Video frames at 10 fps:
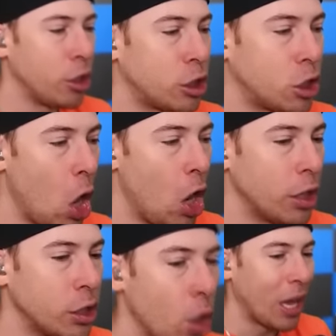There's
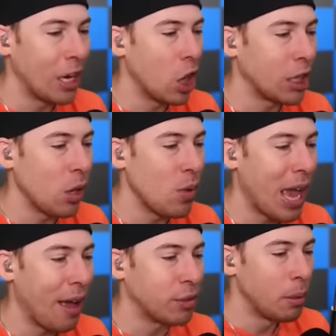saws. Okay, luckily
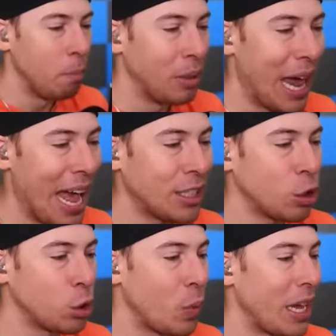we have some
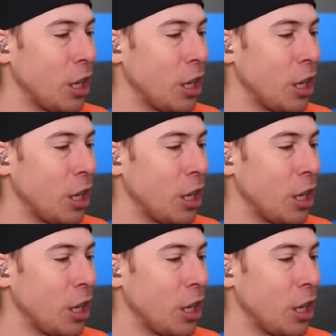blasters we